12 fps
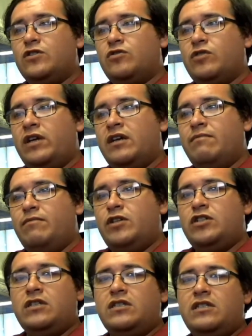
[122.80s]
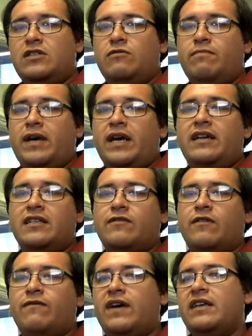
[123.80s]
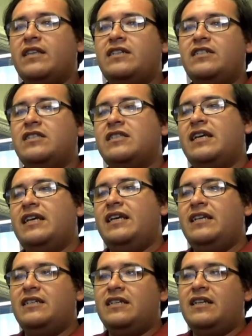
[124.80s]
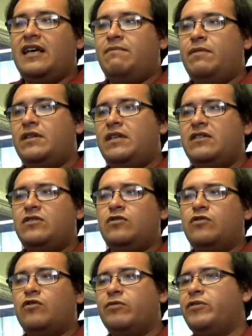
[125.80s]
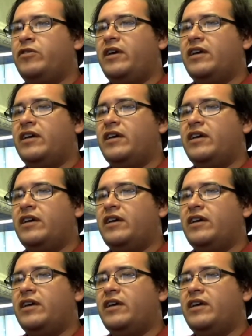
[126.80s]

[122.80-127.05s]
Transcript: Trading Commission sued Binance for violations that hinted at potential criminal